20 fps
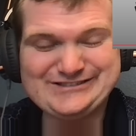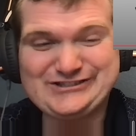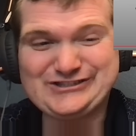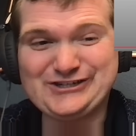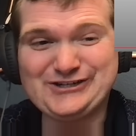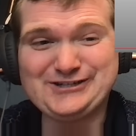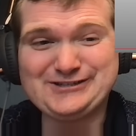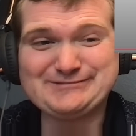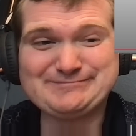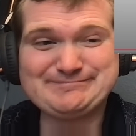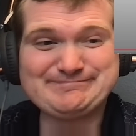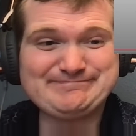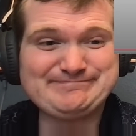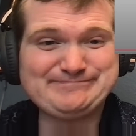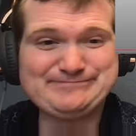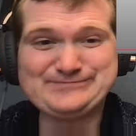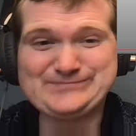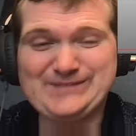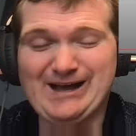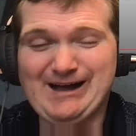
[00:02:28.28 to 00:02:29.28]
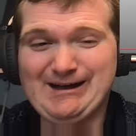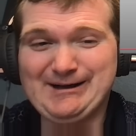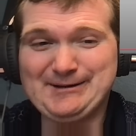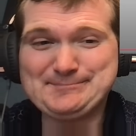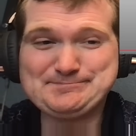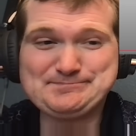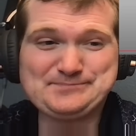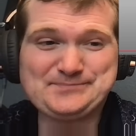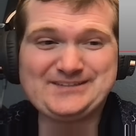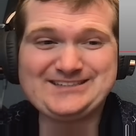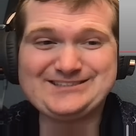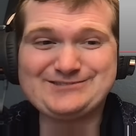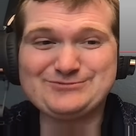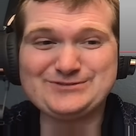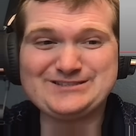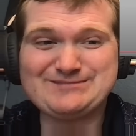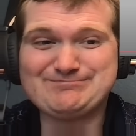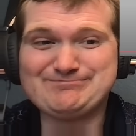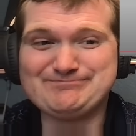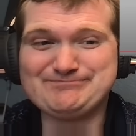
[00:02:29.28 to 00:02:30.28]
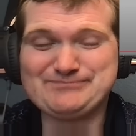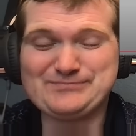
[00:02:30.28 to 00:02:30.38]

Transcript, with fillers: sure. Um, this would